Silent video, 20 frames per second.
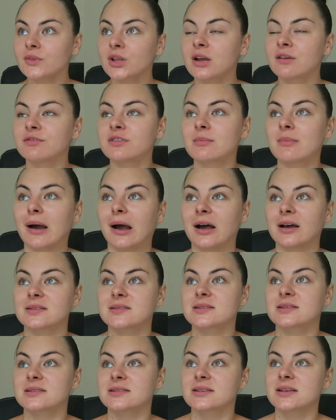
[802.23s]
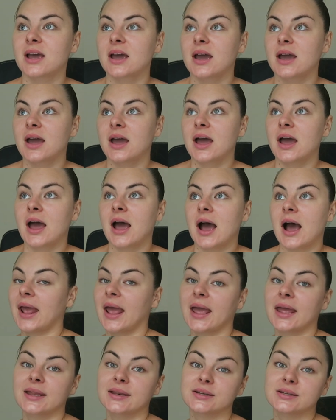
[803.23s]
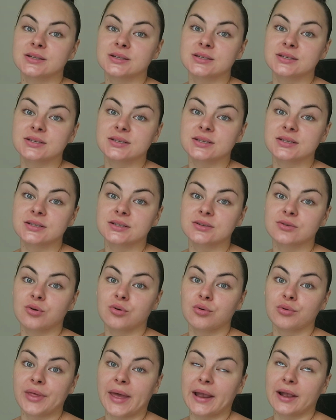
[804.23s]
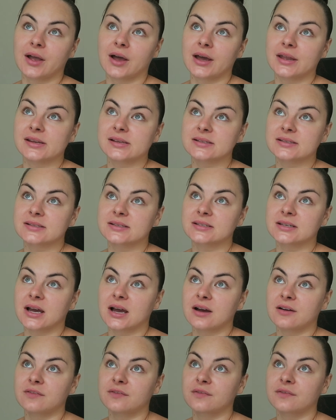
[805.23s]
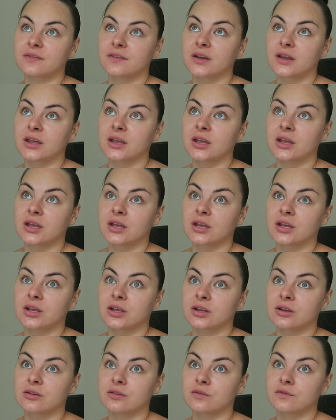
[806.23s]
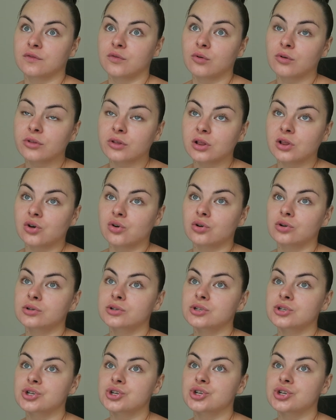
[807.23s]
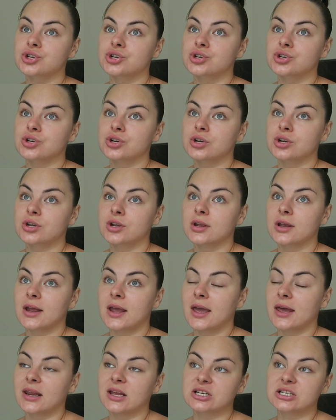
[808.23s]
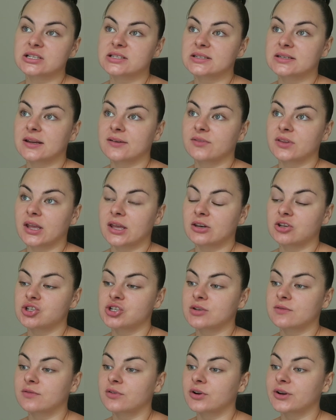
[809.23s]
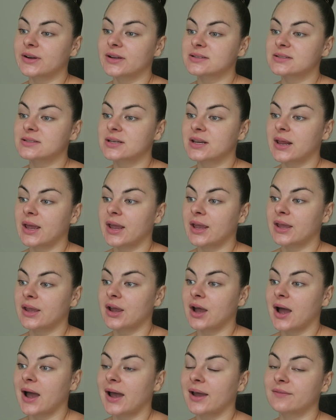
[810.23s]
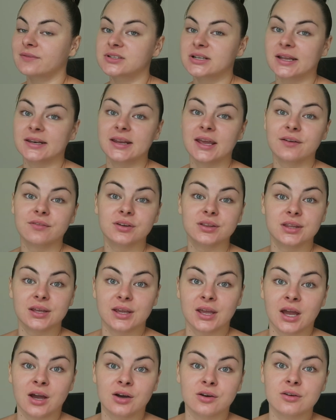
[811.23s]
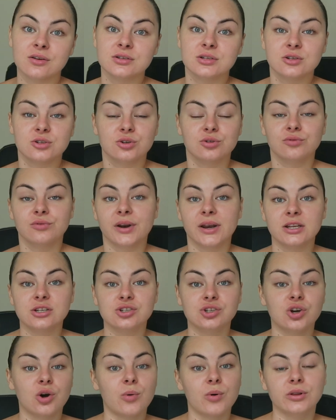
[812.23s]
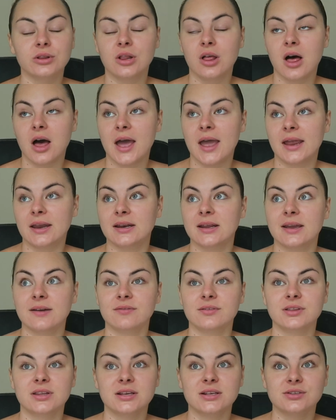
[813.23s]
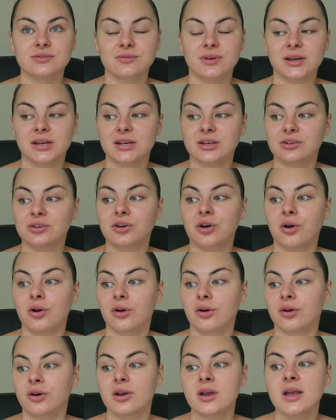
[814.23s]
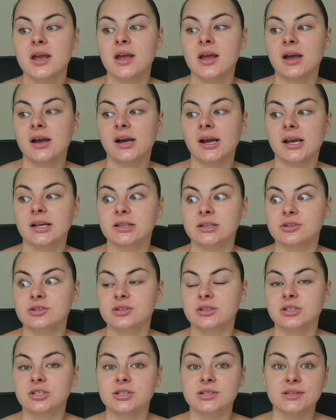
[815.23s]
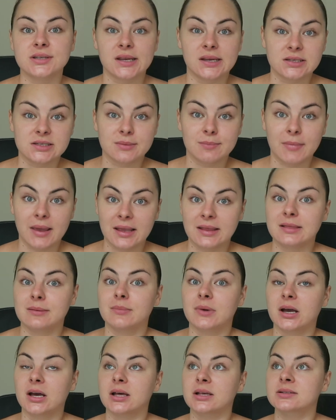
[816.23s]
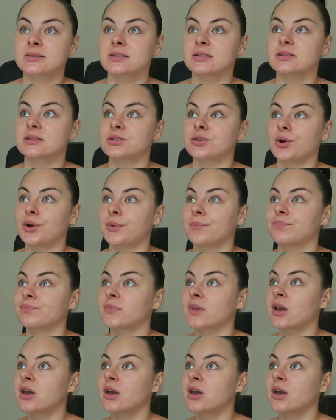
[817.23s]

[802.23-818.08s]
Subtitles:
of the masks and all that kind of stuff for the launch. And I just didn't have the energy for it yesterday. I've done everything else. It's all ready to go online. Everything's ready to go. I literally just need to make the masks. So